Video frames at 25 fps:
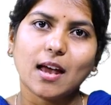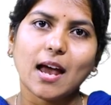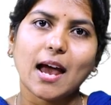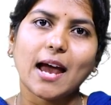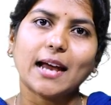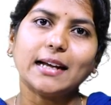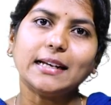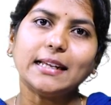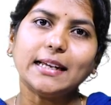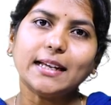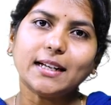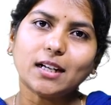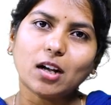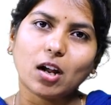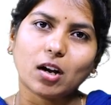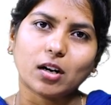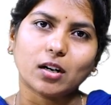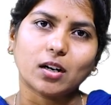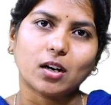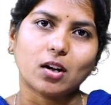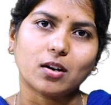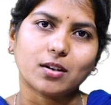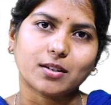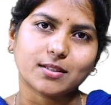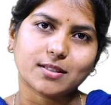and it
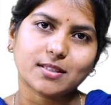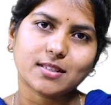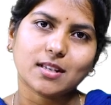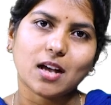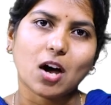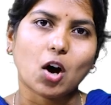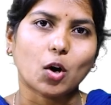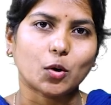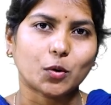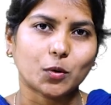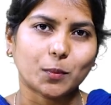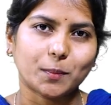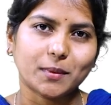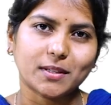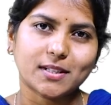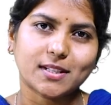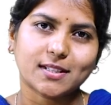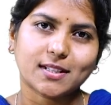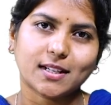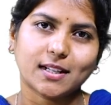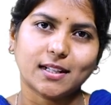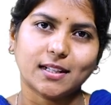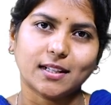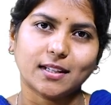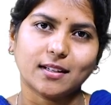unlocks
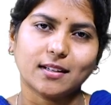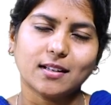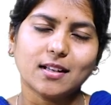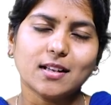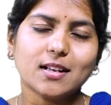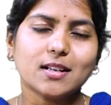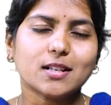automatically.